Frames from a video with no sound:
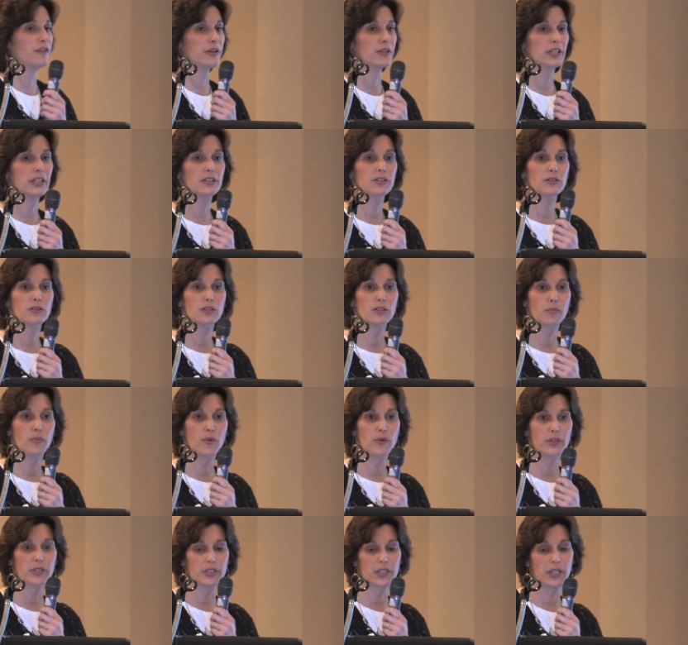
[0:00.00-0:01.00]
Foundation
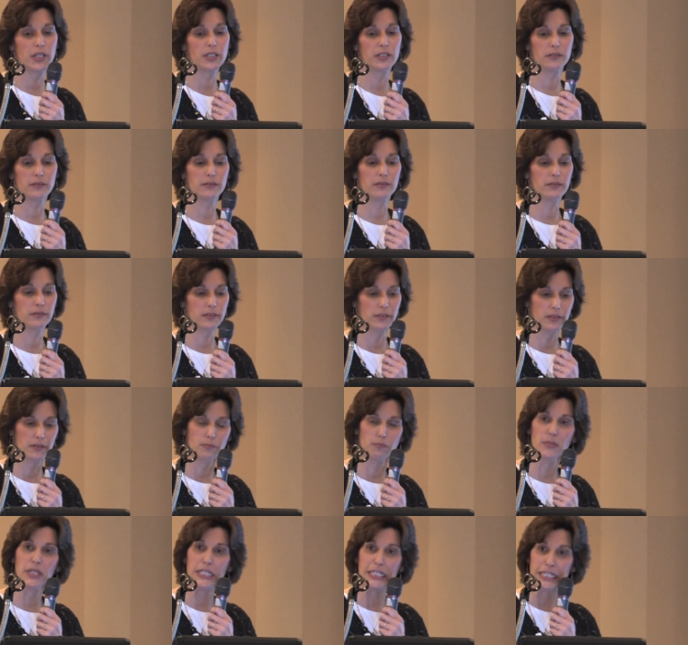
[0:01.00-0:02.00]
support site
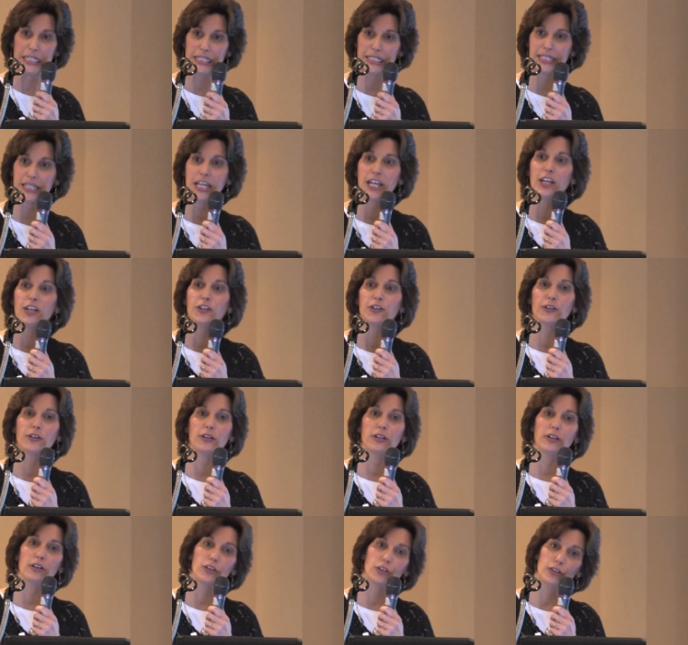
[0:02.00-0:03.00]
meetings, you're
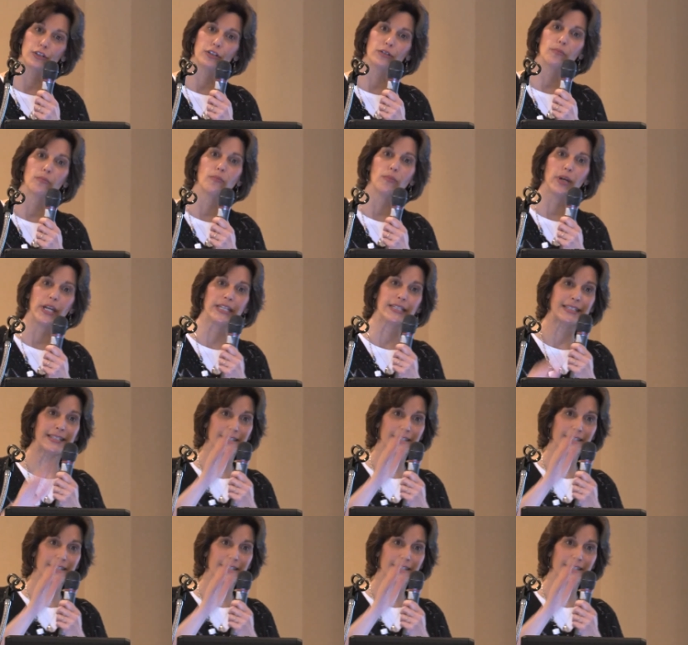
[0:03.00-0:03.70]
going to learn and